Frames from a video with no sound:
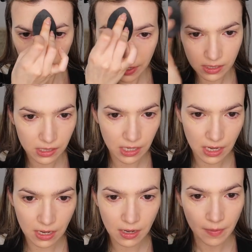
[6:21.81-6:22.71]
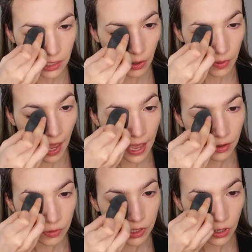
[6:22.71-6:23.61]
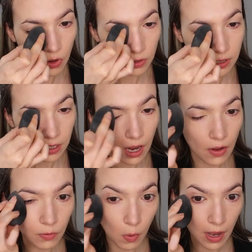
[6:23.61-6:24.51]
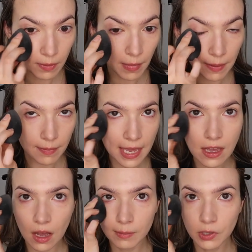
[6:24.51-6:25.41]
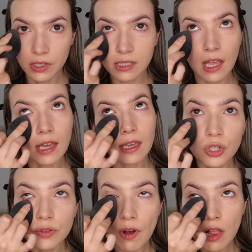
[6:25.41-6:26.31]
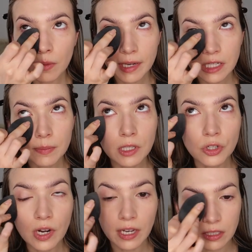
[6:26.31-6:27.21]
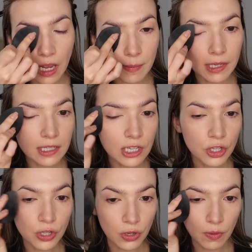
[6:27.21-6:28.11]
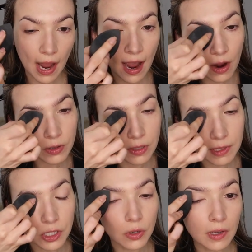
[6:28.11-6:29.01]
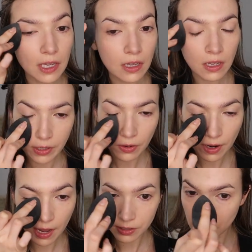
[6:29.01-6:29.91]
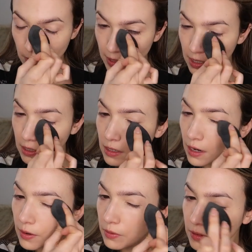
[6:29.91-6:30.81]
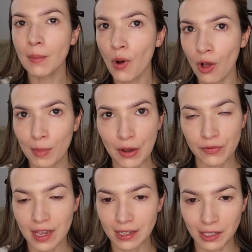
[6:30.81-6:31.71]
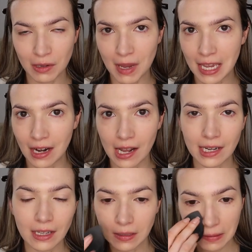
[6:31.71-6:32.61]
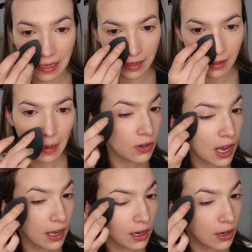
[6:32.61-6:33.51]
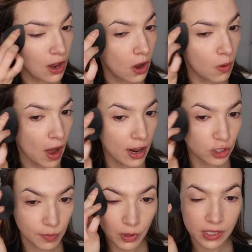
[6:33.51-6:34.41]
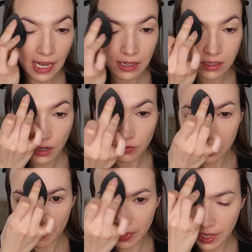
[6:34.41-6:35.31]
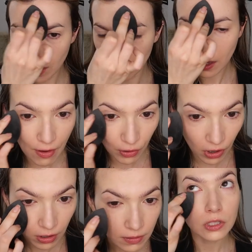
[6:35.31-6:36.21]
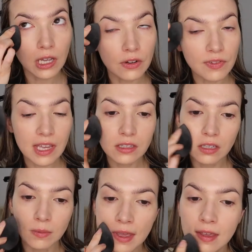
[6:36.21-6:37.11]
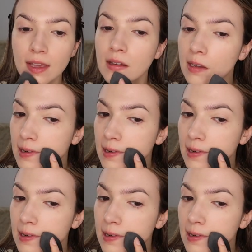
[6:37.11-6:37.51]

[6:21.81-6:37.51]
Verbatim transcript: they see, you know, the end result of what my makeup looks like. Just follow my tips and tricks. I'm gonna teach you how to be dewy when you're not dewy, you know? I'm all about fake it till you make it, honey. Like, you're not gonna know one hundred percent of something ever. You just gotta fake it till you make it,